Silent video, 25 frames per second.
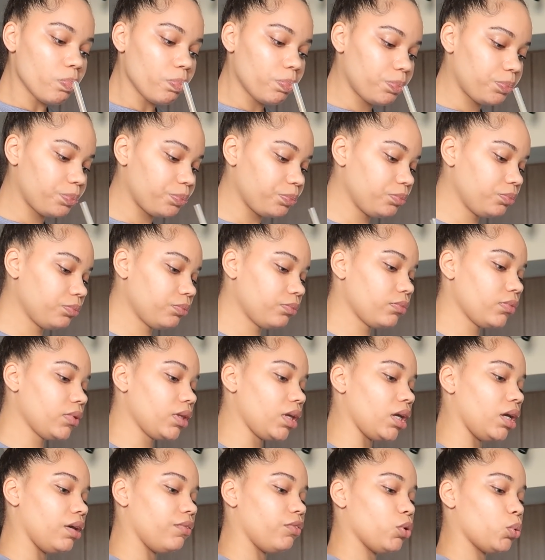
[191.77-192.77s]

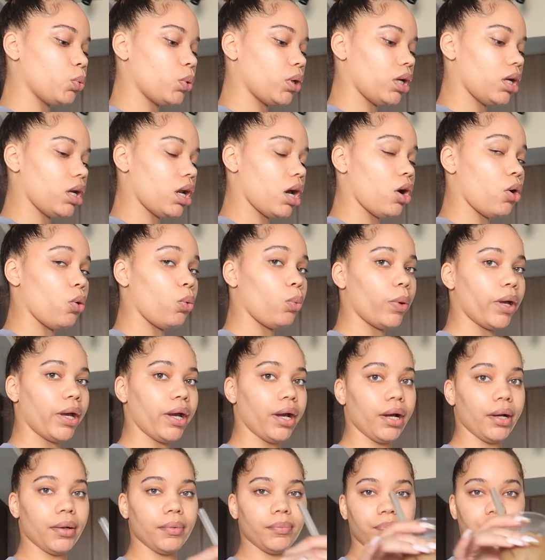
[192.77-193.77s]
If you wanna know
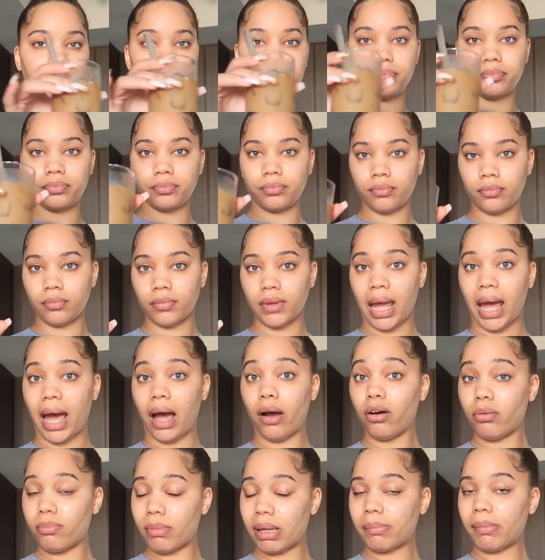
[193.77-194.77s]
where,
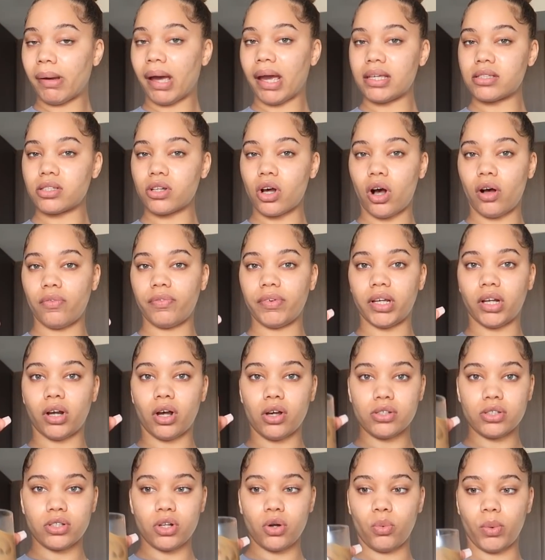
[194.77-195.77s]
how I make my iced coffee and
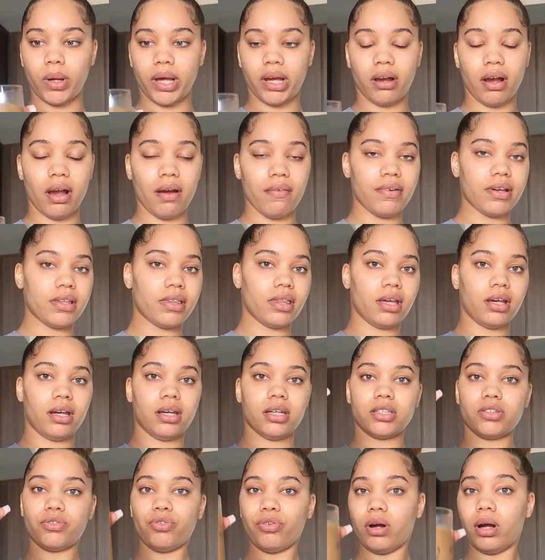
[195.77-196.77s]
also where everything
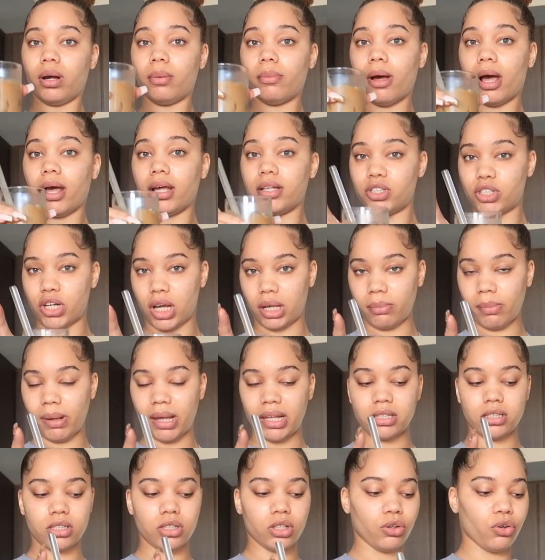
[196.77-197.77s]
is from, check my
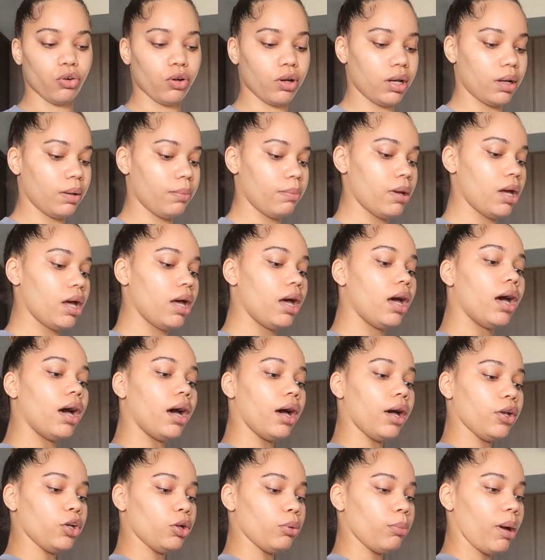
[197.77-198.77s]
Instagram
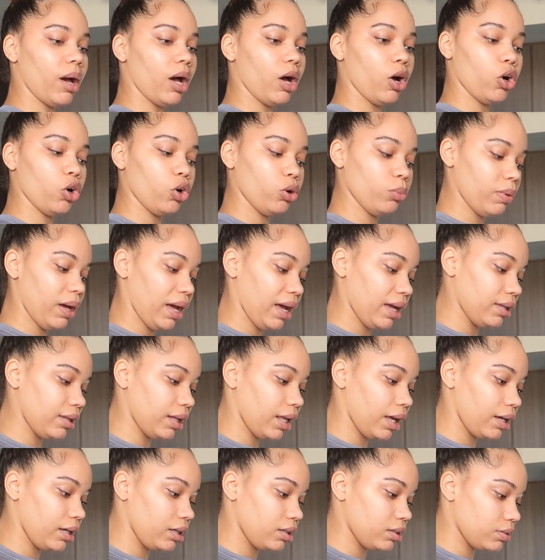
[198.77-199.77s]
under my home
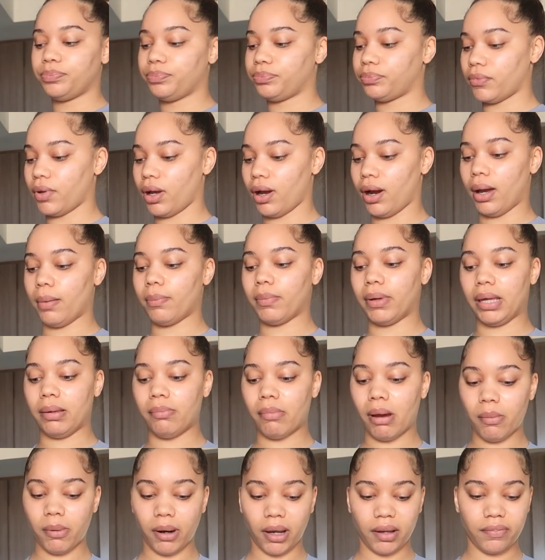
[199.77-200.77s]
highlight. All right, I'm gonna eat
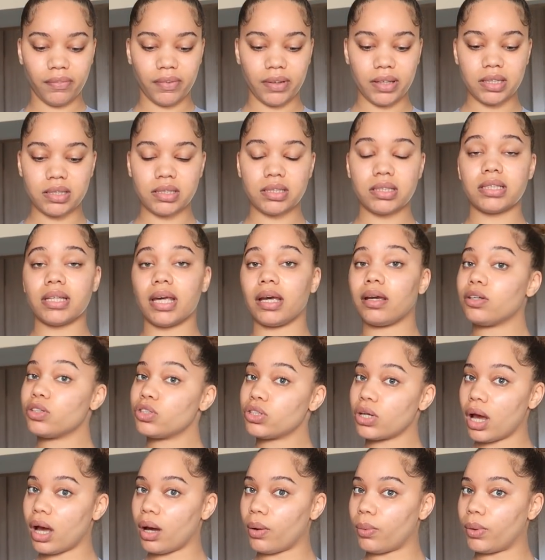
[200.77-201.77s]
my breakfast, take a
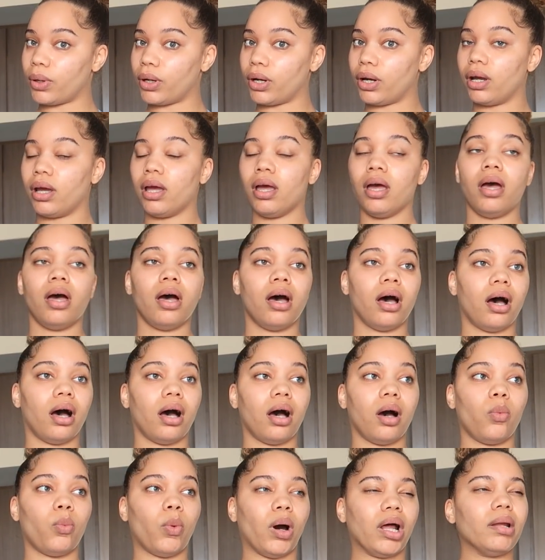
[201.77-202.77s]
shower.
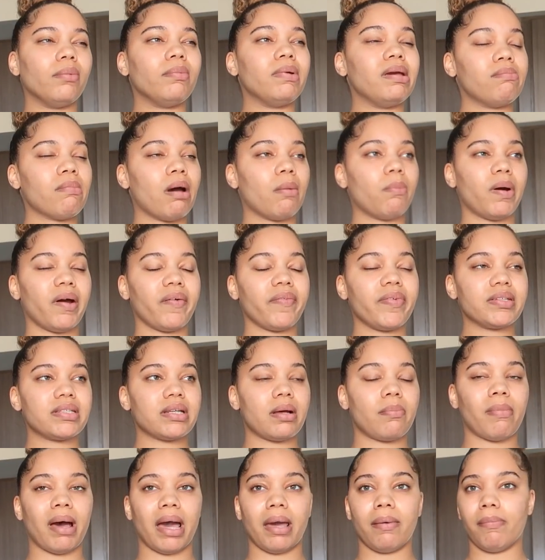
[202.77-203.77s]
Um, while I'm eating my breakfast,
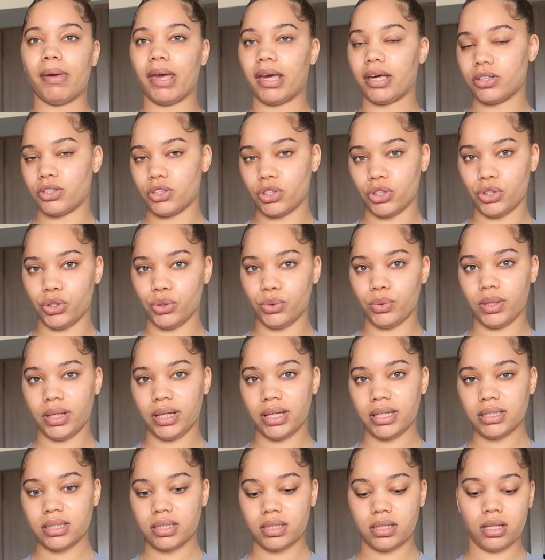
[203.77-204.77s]
I might make a to-do
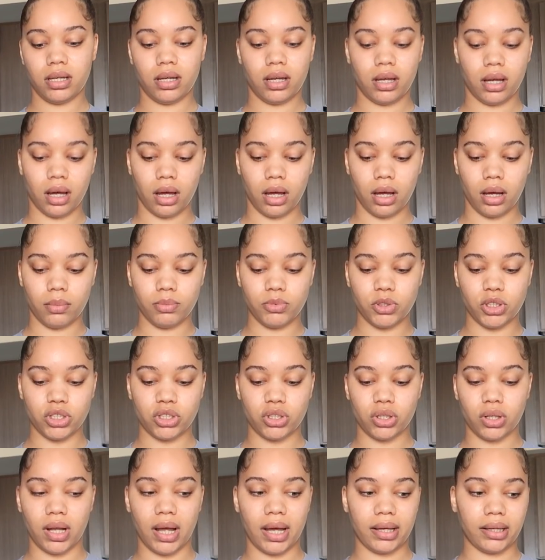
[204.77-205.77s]
list um, just
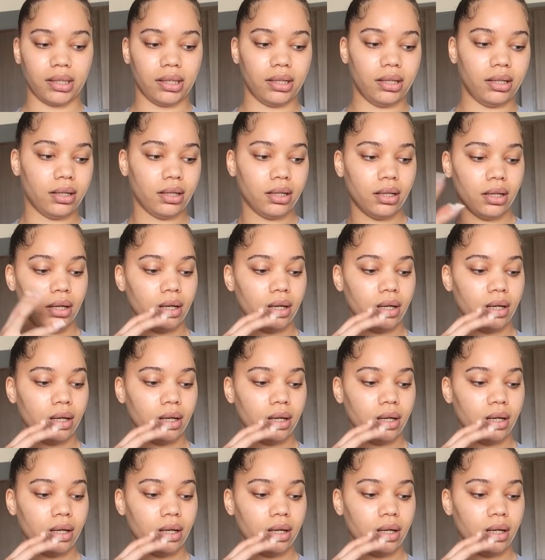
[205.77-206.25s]
so I can